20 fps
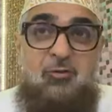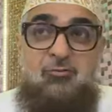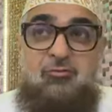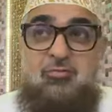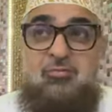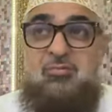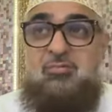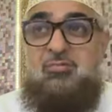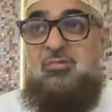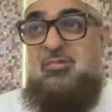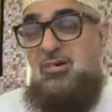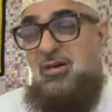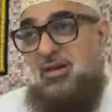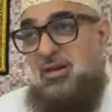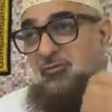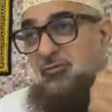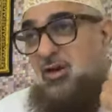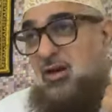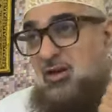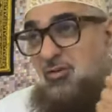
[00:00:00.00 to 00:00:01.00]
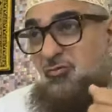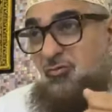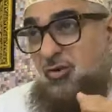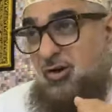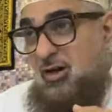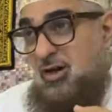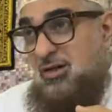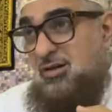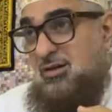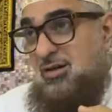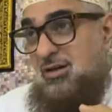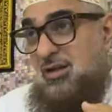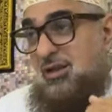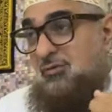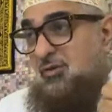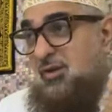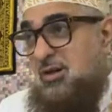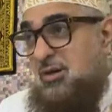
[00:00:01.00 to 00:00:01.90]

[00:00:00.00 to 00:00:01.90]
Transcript: have given a word,